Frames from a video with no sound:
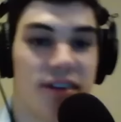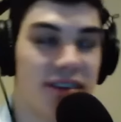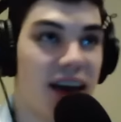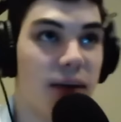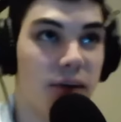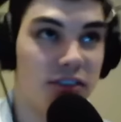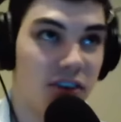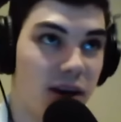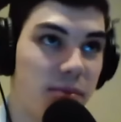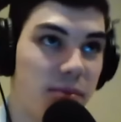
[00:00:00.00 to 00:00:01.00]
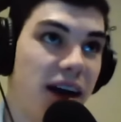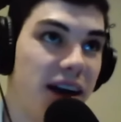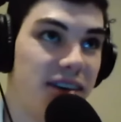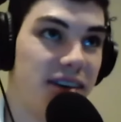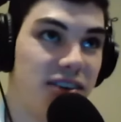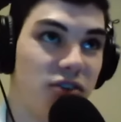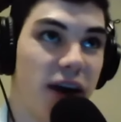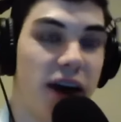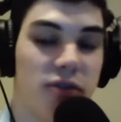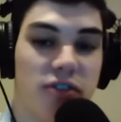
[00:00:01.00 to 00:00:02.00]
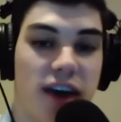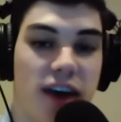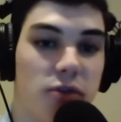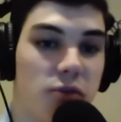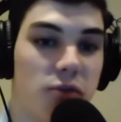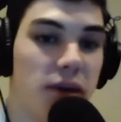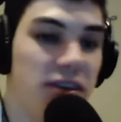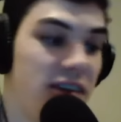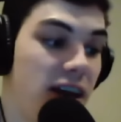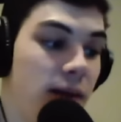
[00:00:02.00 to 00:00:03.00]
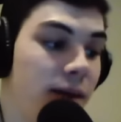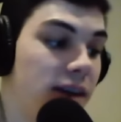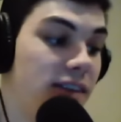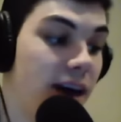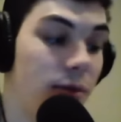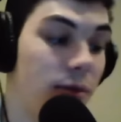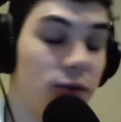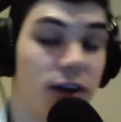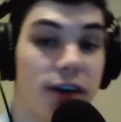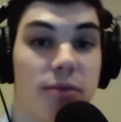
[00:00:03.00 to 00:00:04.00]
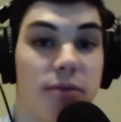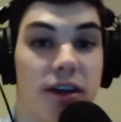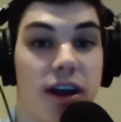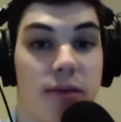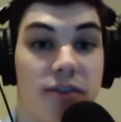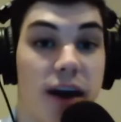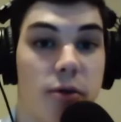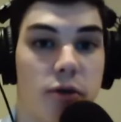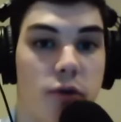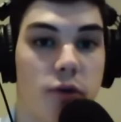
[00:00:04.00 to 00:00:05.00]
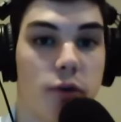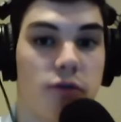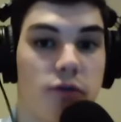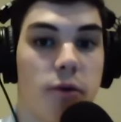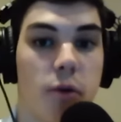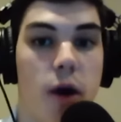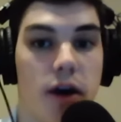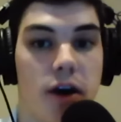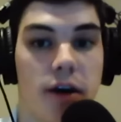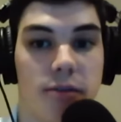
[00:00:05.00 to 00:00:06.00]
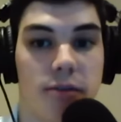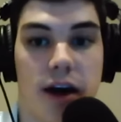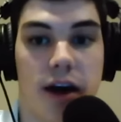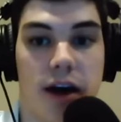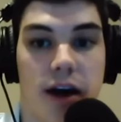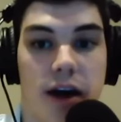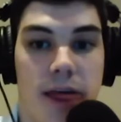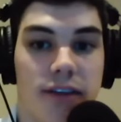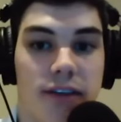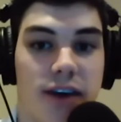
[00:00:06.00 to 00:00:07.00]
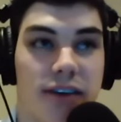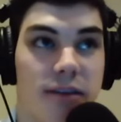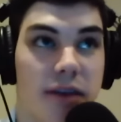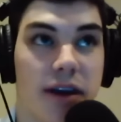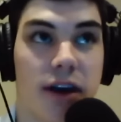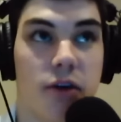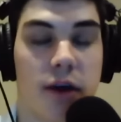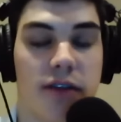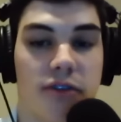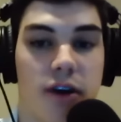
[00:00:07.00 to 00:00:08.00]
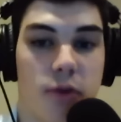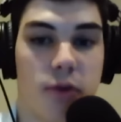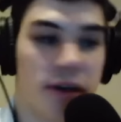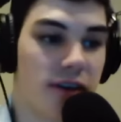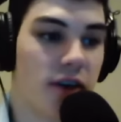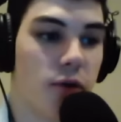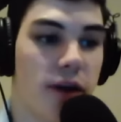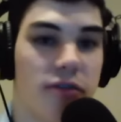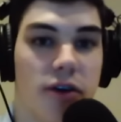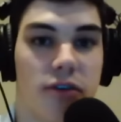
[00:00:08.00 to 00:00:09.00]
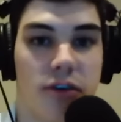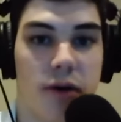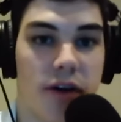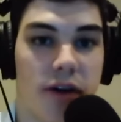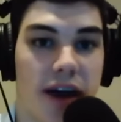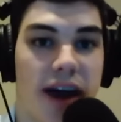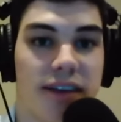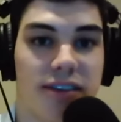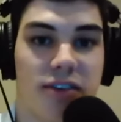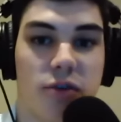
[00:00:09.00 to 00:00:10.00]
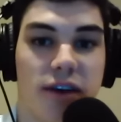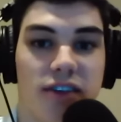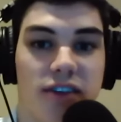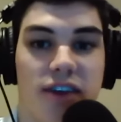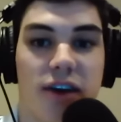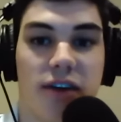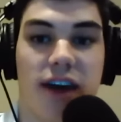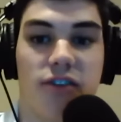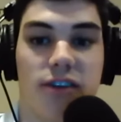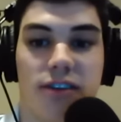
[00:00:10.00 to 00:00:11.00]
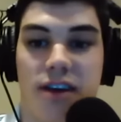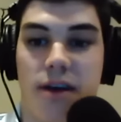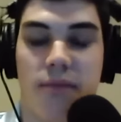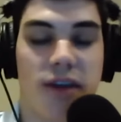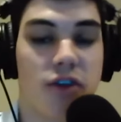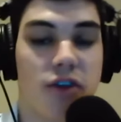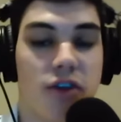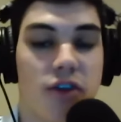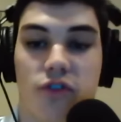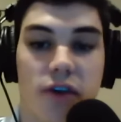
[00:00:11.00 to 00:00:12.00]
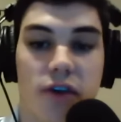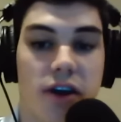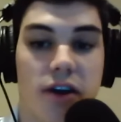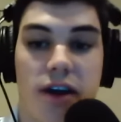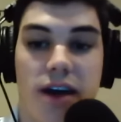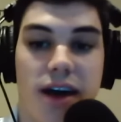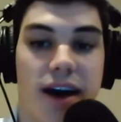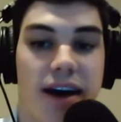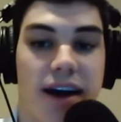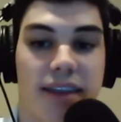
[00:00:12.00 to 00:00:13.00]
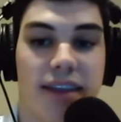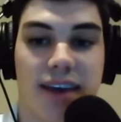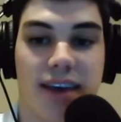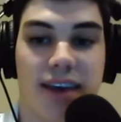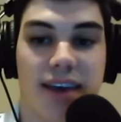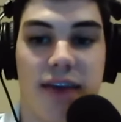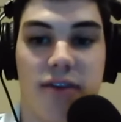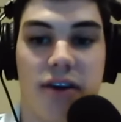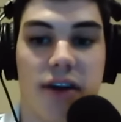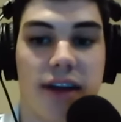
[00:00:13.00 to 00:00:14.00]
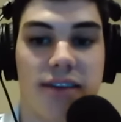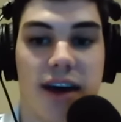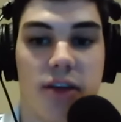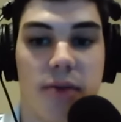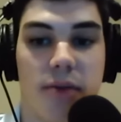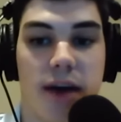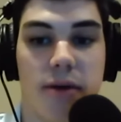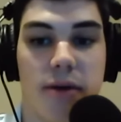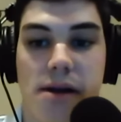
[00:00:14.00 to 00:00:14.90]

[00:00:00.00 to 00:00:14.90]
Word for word: that? When he showed up to try out for Dabo Swinney's team, and Dabo saw something in him. Dabo, of course, former walk-on himself, saw something in Hunter Renfroe. What does Hunter Renfroe do? All he has is 2 touchdown catches, crucial here in the second half here against Alabama.